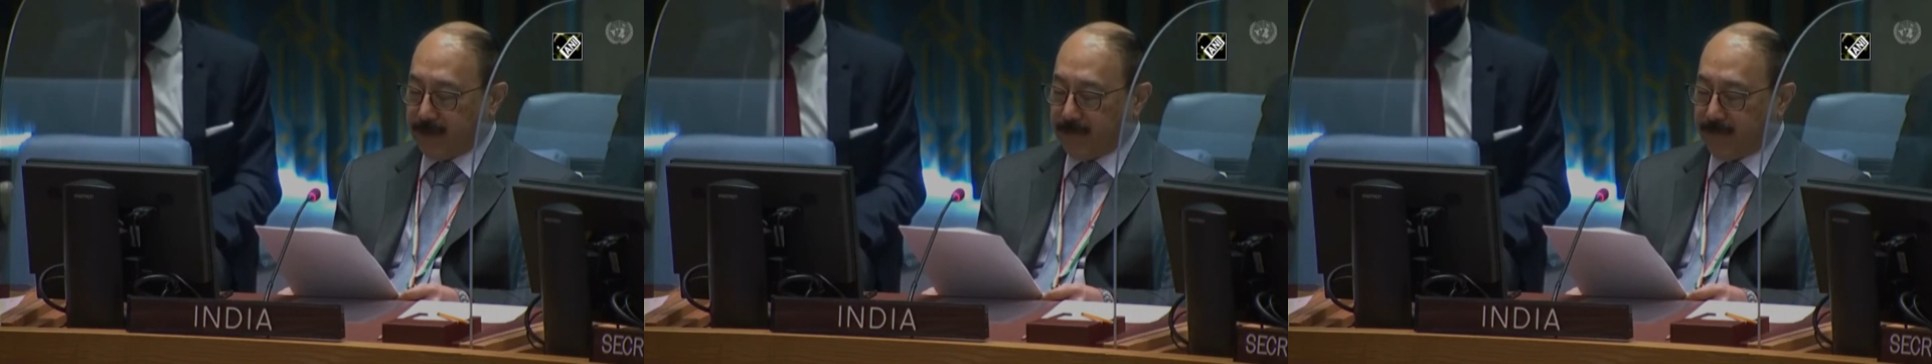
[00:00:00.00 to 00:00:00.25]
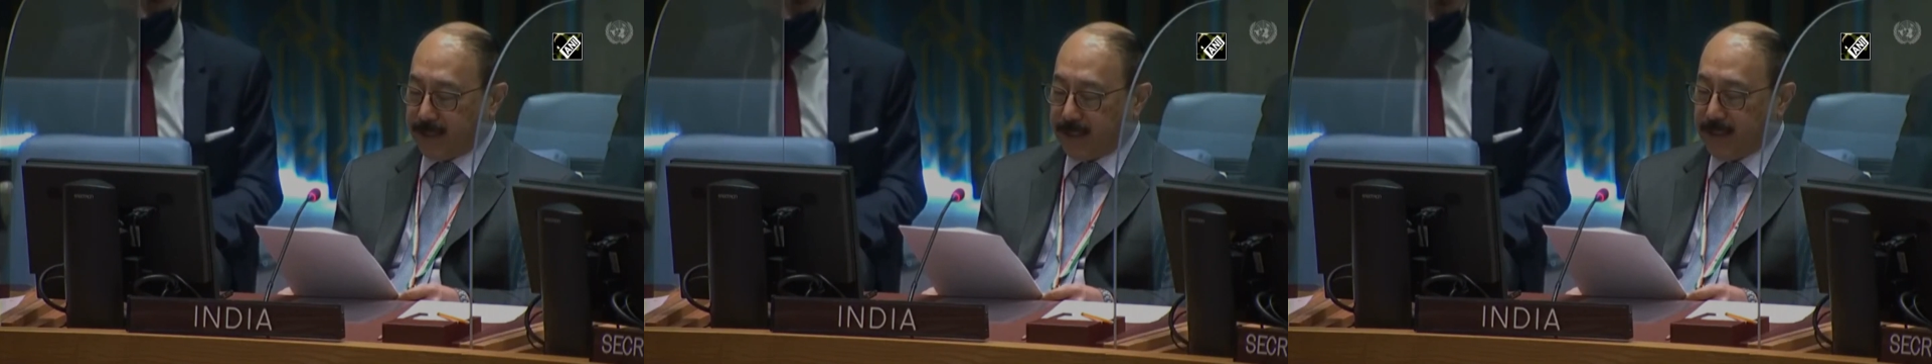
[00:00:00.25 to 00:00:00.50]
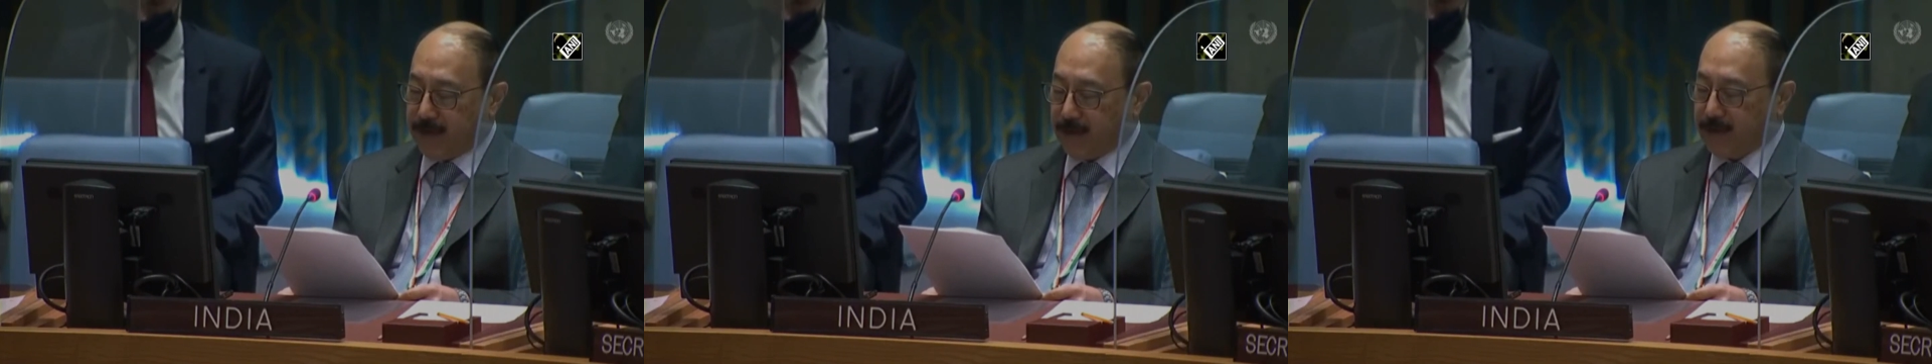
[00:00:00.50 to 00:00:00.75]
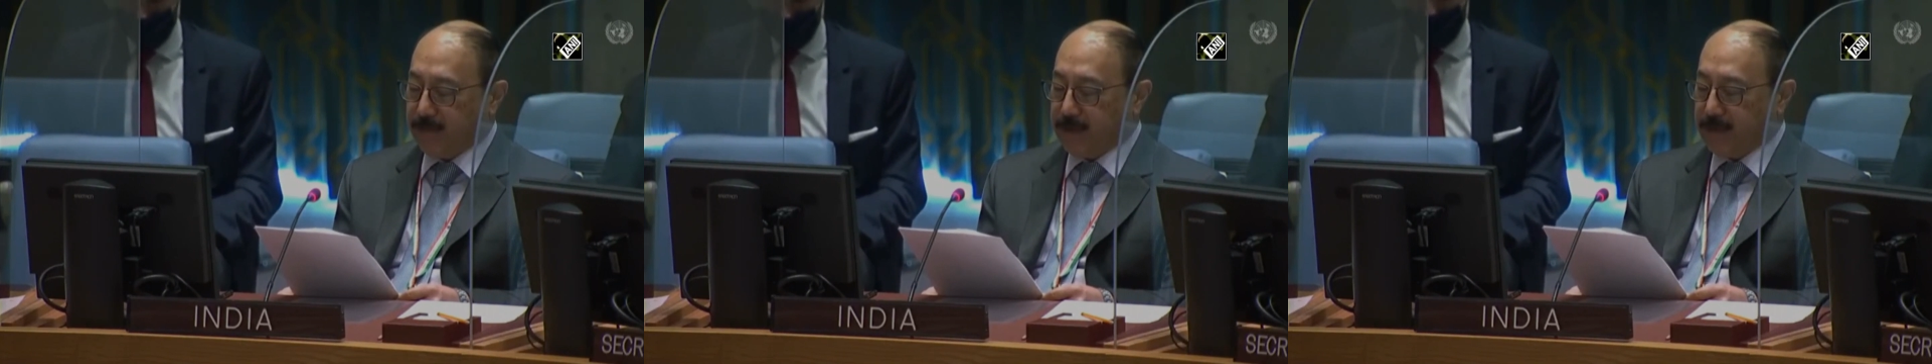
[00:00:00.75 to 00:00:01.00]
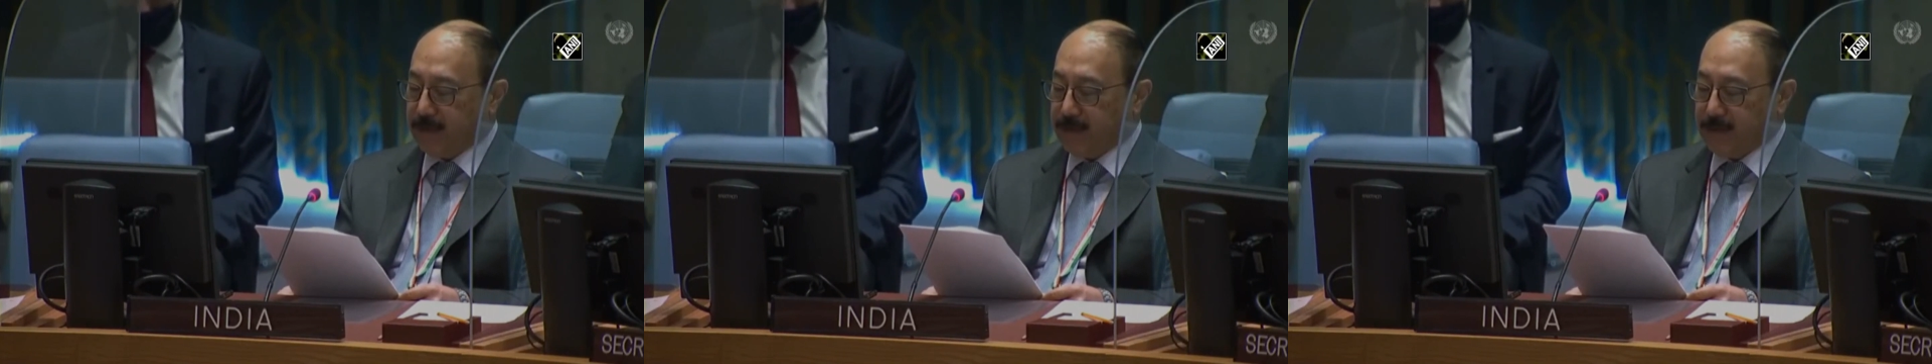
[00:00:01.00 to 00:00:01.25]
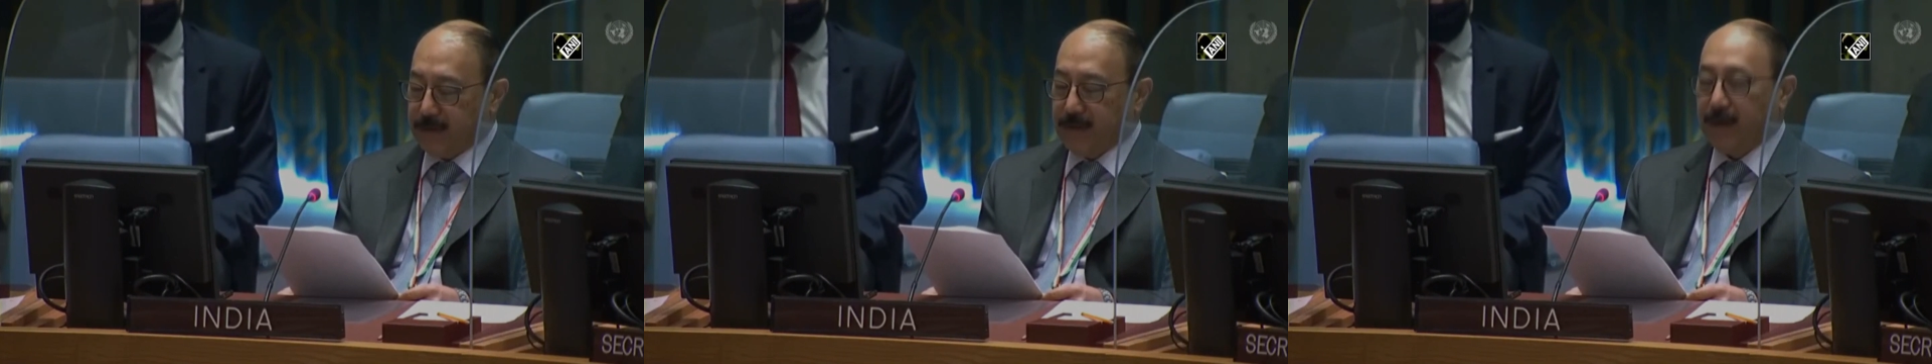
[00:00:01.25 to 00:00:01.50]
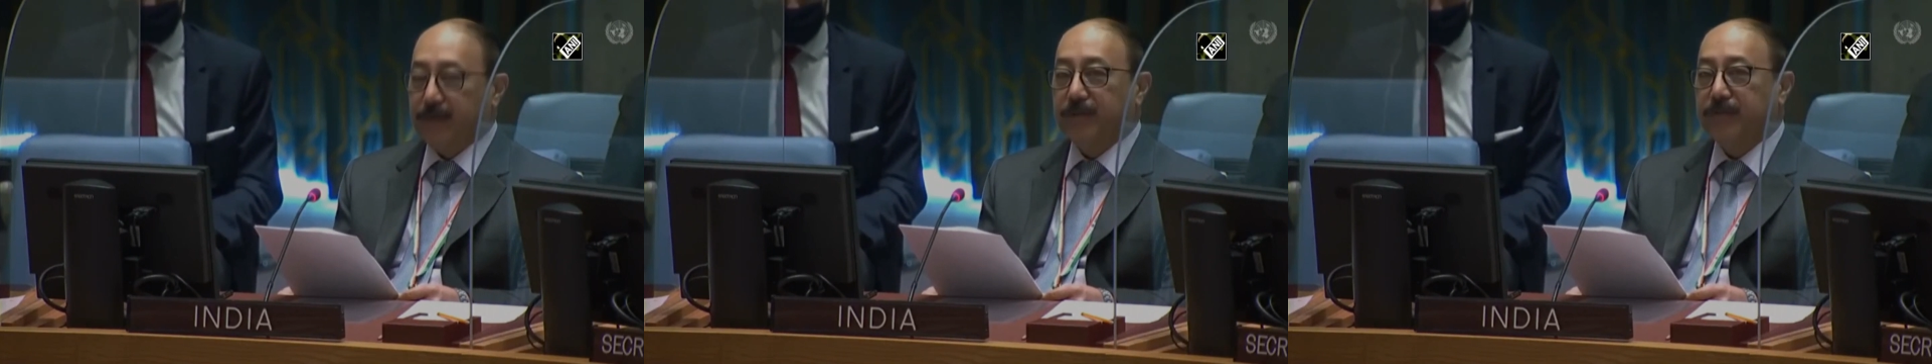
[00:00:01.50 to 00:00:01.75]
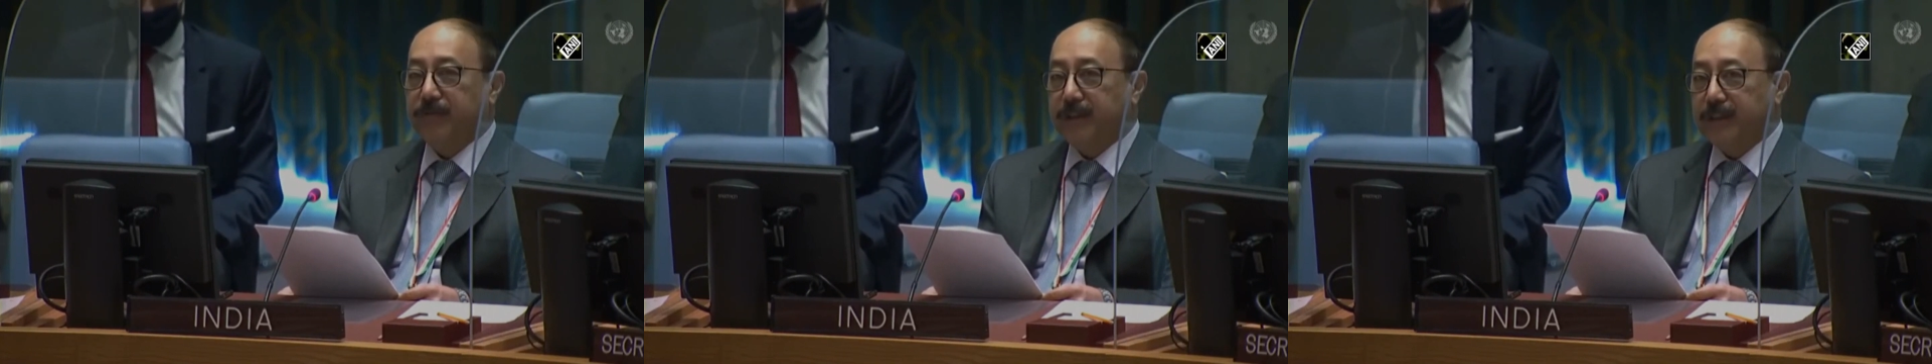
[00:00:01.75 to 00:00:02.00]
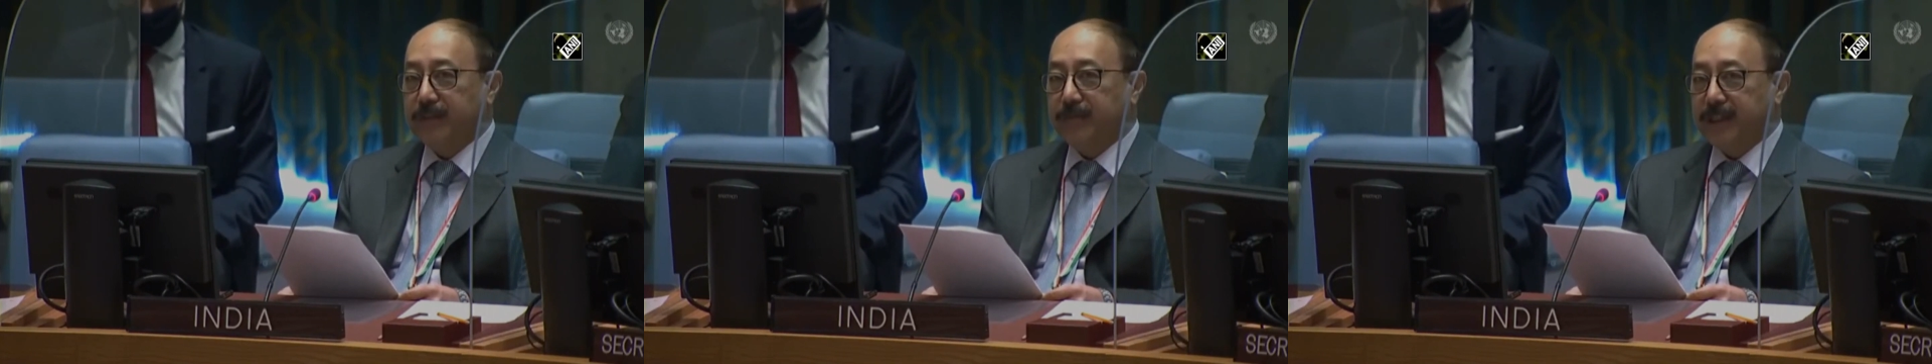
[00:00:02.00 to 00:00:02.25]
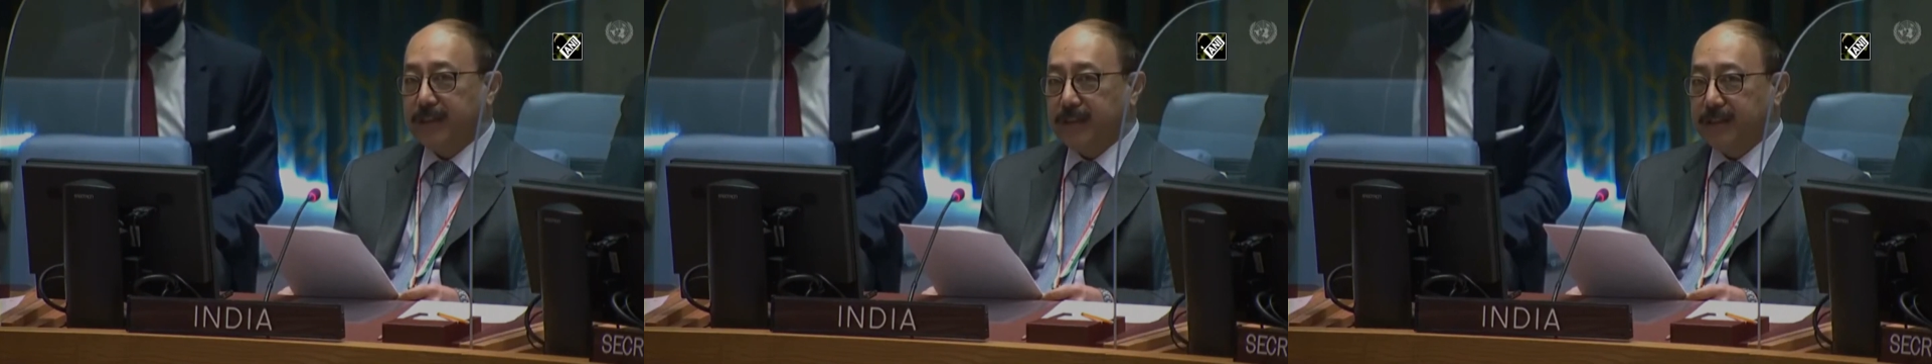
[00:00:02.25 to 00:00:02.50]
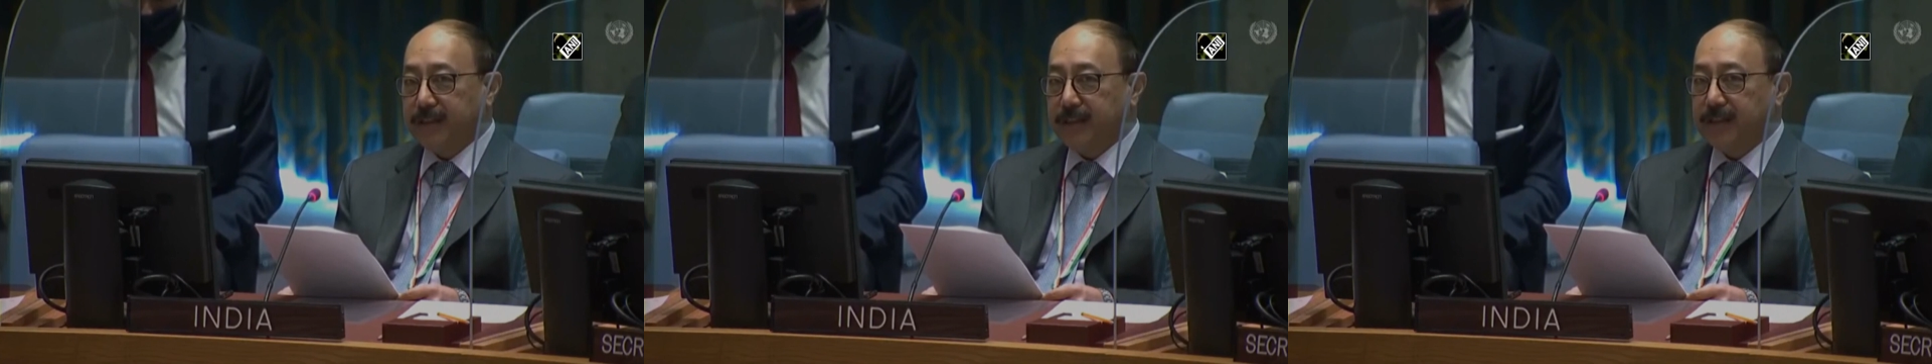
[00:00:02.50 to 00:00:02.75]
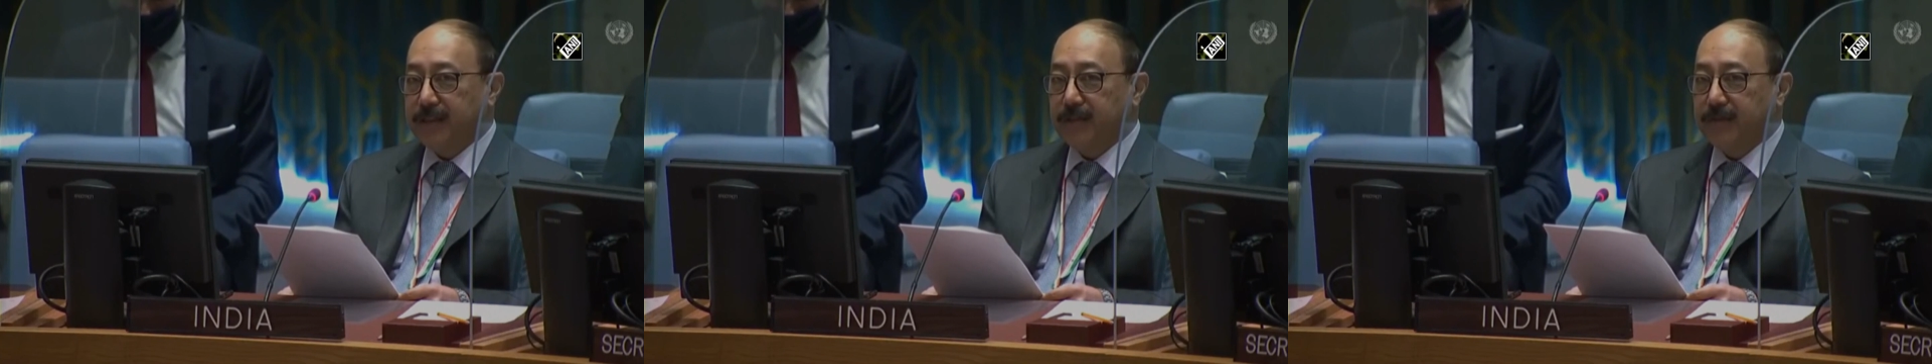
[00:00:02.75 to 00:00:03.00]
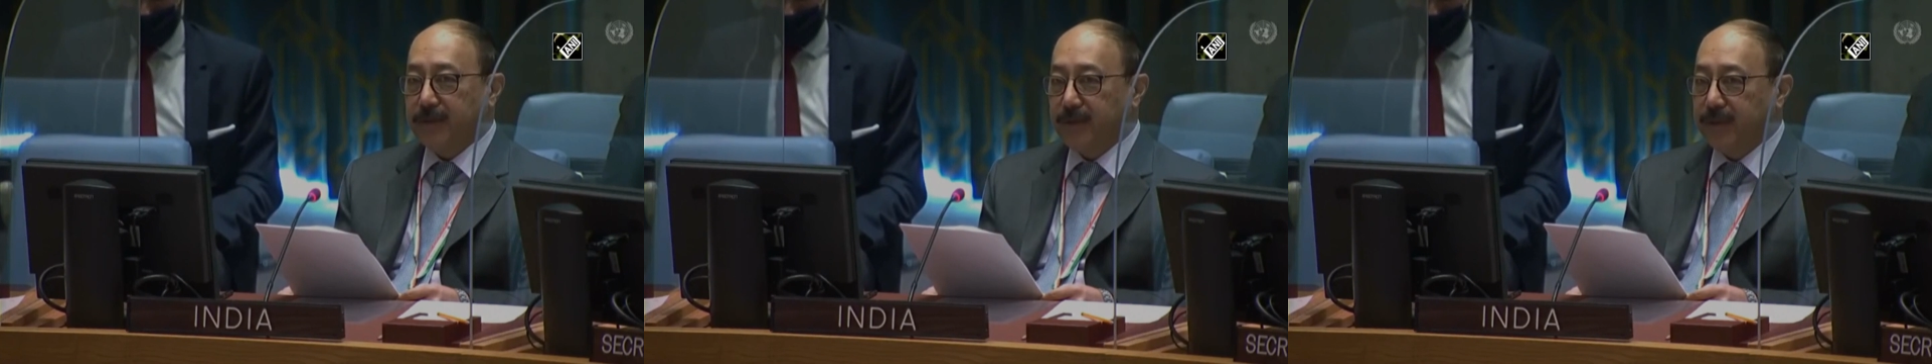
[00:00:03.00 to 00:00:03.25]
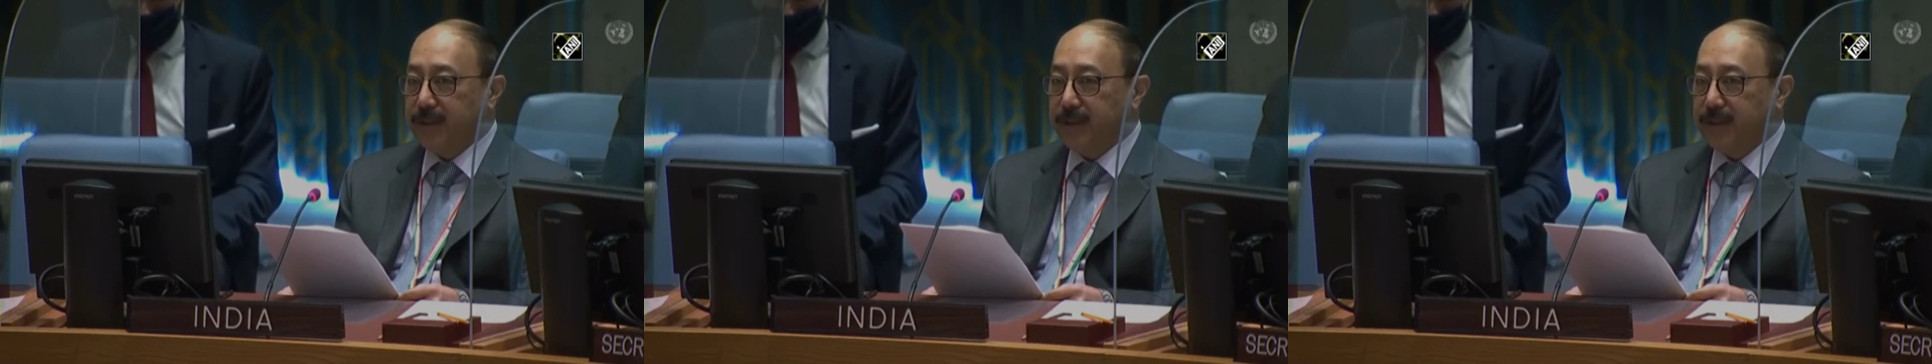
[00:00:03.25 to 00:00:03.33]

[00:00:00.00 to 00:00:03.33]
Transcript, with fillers: by the final document of the first special session of the